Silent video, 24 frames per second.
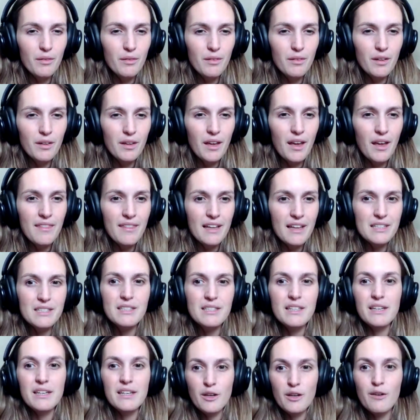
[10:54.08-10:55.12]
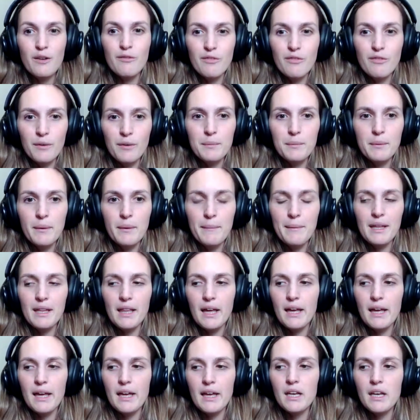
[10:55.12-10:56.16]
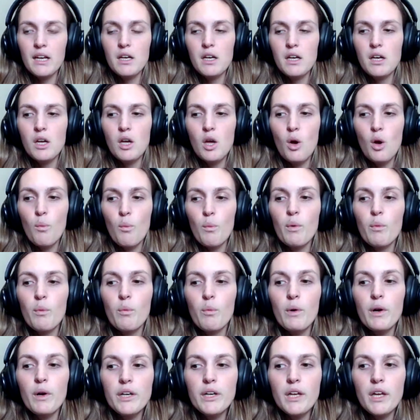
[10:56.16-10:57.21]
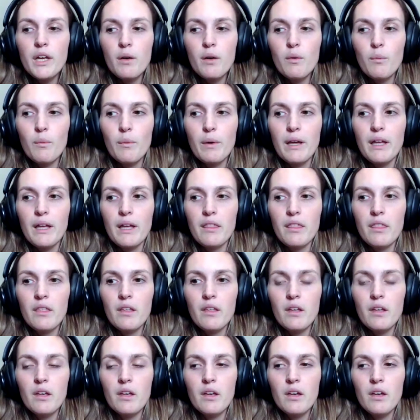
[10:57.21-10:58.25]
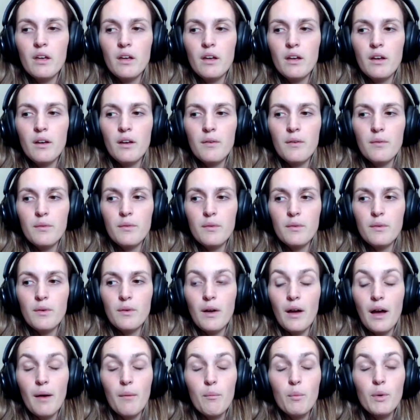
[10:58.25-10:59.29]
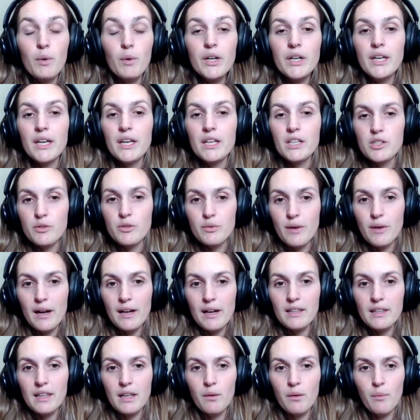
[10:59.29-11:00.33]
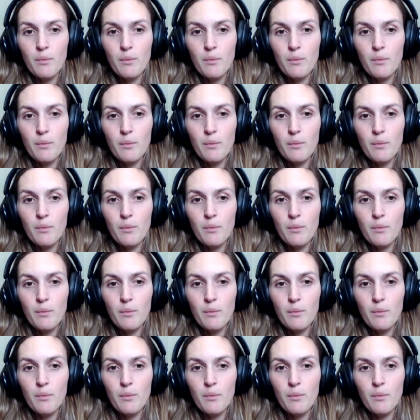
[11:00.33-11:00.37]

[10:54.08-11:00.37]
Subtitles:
and that's then confirmed by my client. we're working with I'm working directly